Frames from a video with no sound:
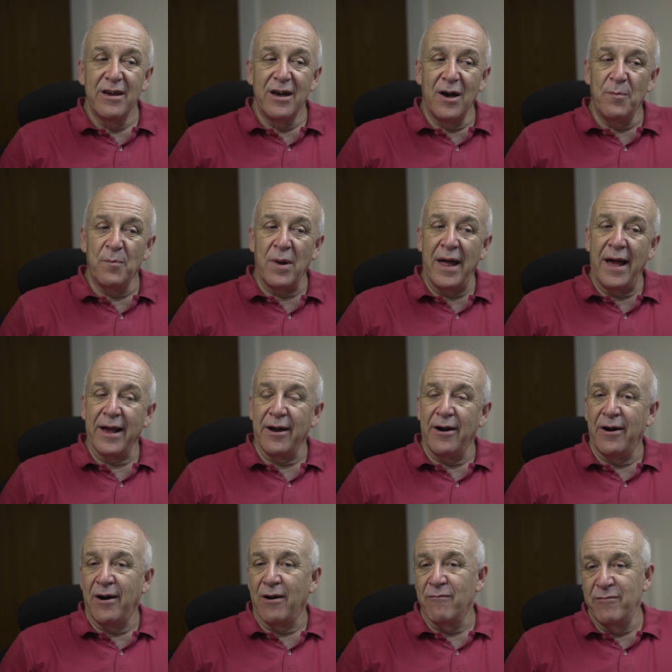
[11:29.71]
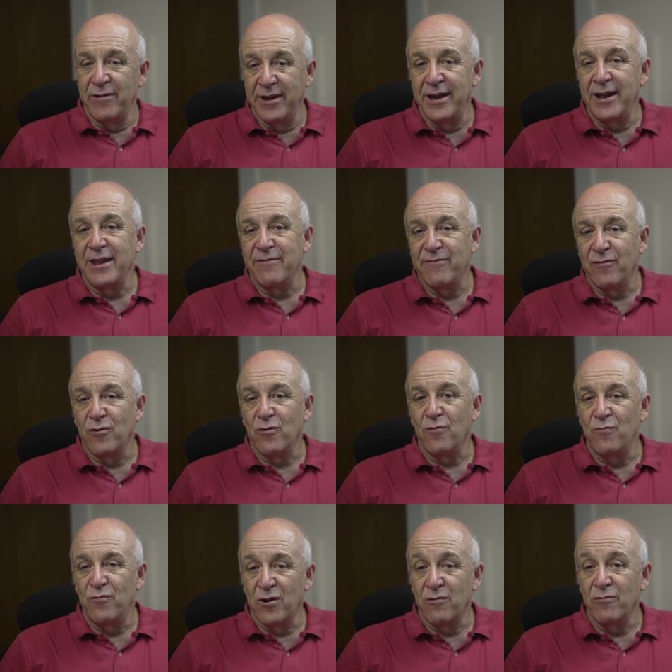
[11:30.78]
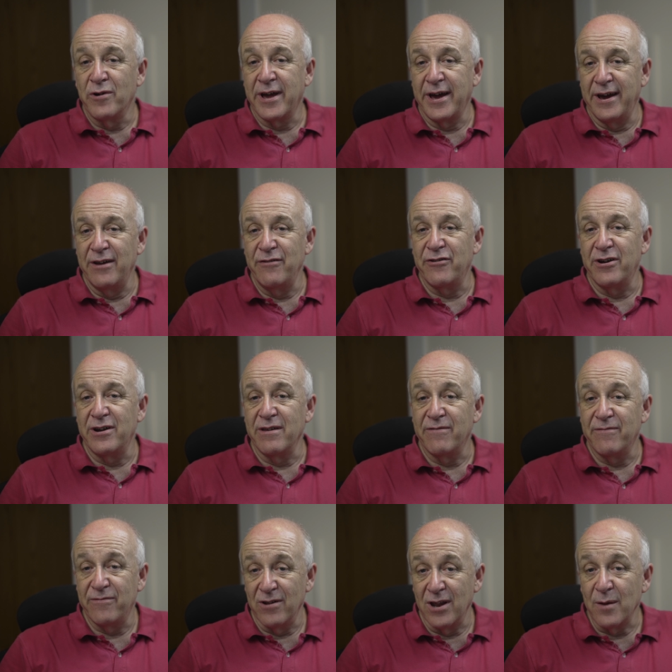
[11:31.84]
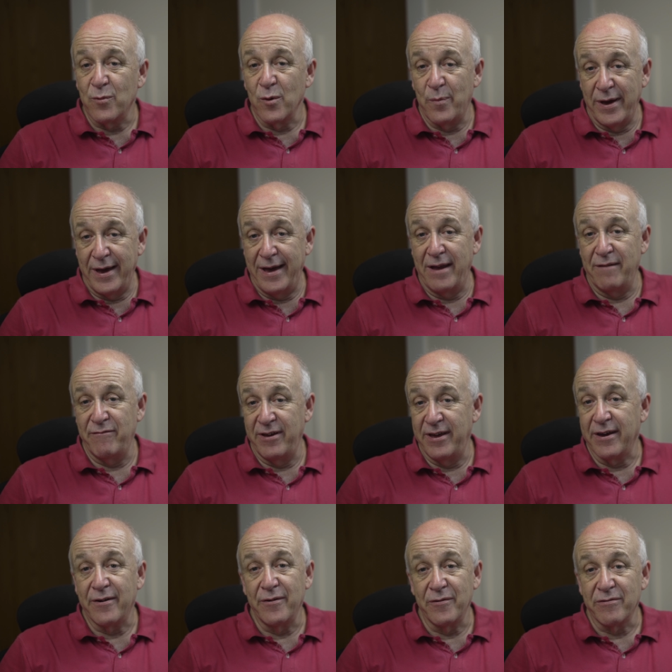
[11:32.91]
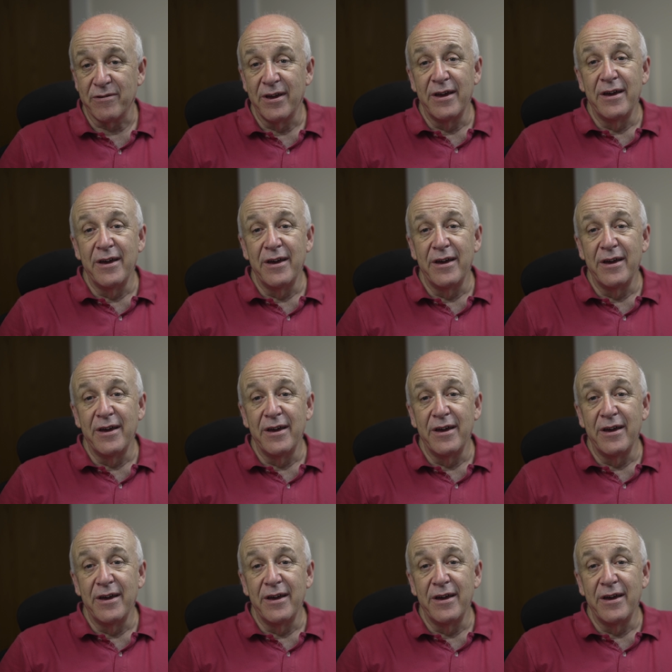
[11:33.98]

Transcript: and black are really for roll cage only, fully prepared vehicles.